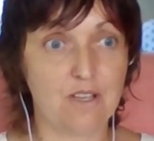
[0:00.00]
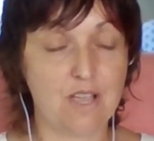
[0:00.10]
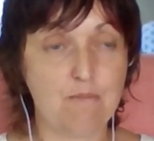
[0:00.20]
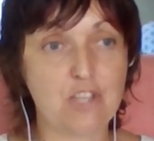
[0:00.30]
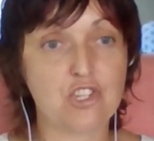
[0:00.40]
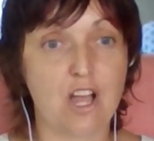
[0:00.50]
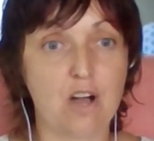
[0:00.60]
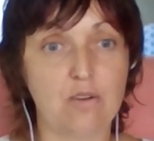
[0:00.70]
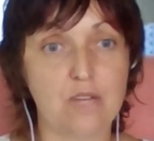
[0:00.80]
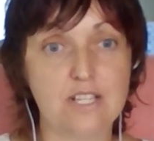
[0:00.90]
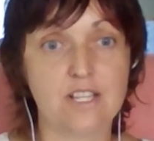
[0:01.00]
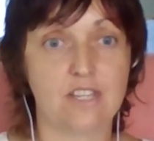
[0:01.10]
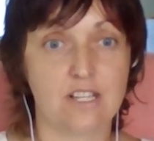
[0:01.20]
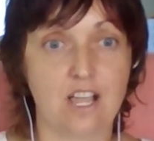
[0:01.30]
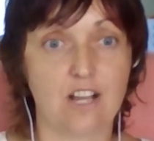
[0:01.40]
Imagine how easy
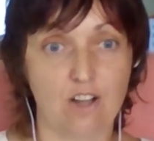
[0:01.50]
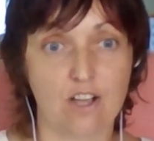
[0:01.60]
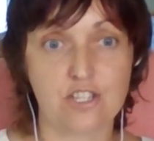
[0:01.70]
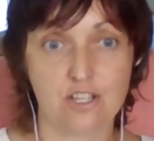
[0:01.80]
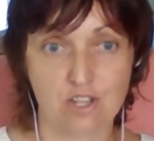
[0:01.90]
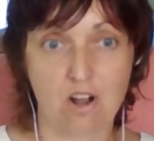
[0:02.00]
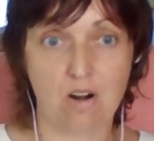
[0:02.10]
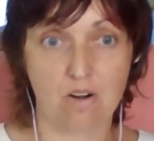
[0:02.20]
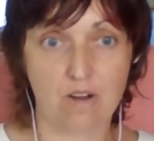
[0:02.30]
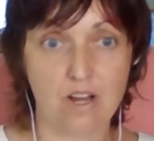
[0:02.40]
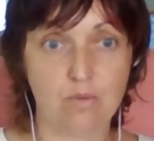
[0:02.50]
the diagnostics are, right?